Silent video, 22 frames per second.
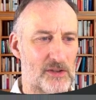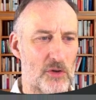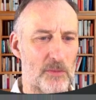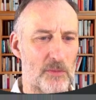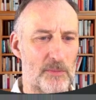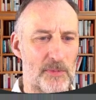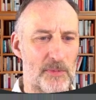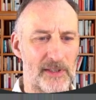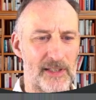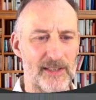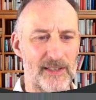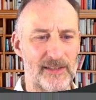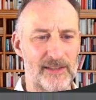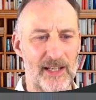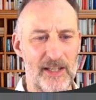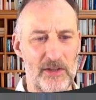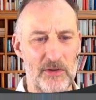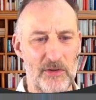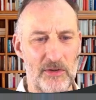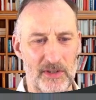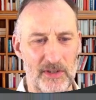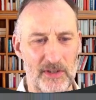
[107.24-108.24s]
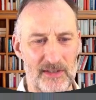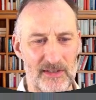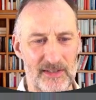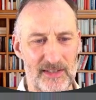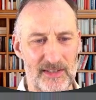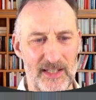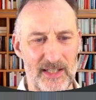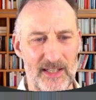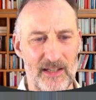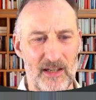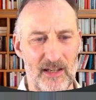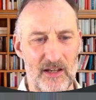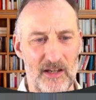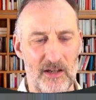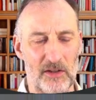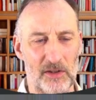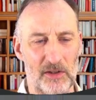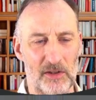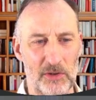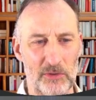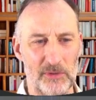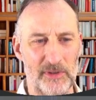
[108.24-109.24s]
and open it, then you can see
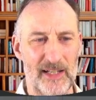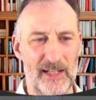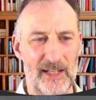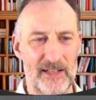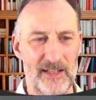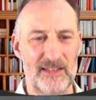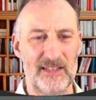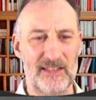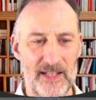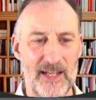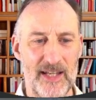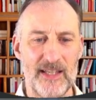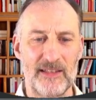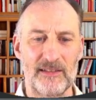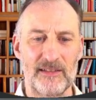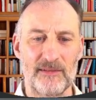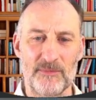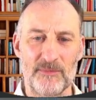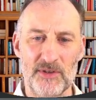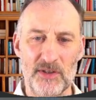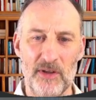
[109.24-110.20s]
loading scene.